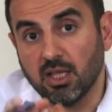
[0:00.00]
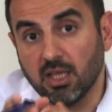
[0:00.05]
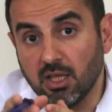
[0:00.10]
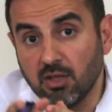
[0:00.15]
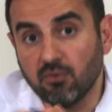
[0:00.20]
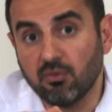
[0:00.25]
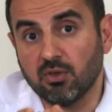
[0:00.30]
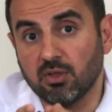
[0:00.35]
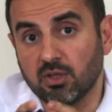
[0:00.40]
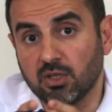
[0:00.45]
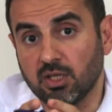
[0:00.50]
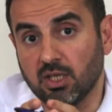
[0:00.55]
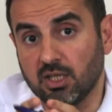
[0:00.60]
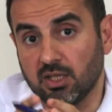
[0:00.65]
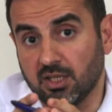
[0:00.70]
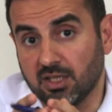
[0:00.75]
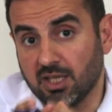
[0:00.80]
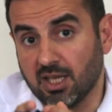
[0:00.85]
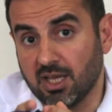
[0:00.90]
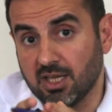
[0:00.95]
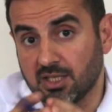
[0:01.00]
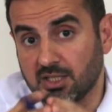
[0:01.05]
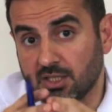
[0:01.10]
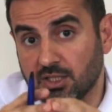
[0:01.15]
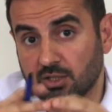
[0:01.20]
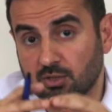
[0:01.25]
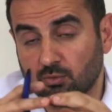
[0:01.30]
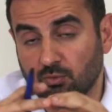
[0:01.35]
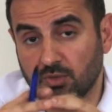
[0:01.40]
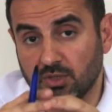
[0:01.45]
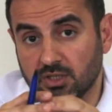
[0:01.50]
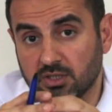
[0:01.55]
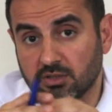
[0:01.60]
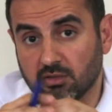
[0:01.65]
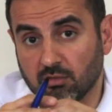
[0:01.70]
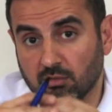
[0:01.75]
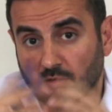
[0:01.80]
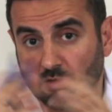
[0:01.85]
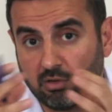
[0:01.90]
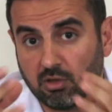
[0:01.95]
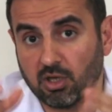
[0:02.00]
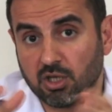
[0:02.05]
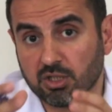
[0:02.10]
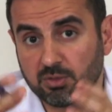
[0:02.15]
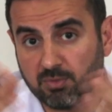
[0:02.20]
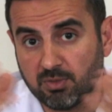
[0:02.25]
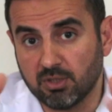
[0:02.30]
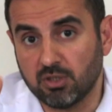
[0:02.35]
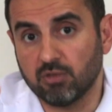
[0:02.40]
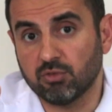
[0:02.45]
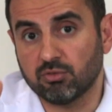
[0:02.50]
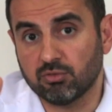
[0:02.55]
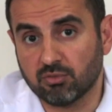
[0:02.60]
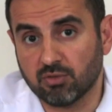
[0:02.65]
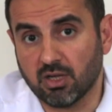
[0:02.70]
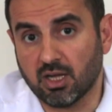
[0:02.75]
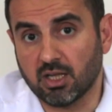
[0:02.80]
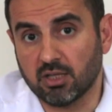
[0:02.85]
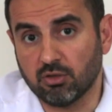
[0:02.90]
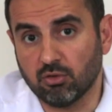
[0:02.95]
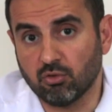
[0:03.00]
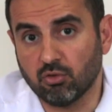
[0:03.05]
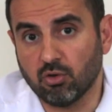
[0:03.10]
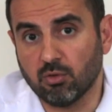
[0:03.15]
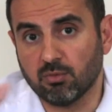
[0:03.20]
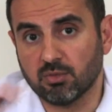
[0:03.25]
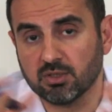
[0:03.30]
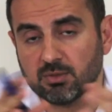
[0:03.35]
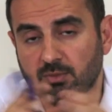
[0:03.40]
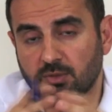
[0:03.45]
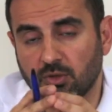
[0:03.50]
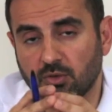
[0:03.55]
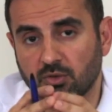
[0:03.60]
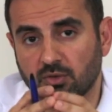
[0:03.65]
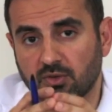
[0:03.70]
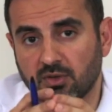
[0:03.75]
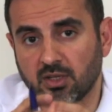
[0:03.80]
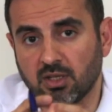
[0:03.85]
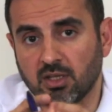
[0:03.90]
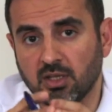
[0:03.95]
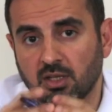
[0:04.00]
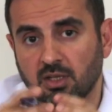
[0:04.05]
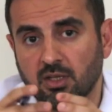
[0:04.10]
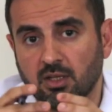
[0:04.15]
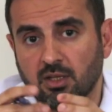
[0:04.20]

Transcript: even in the cases with large pituitary adenomas, because the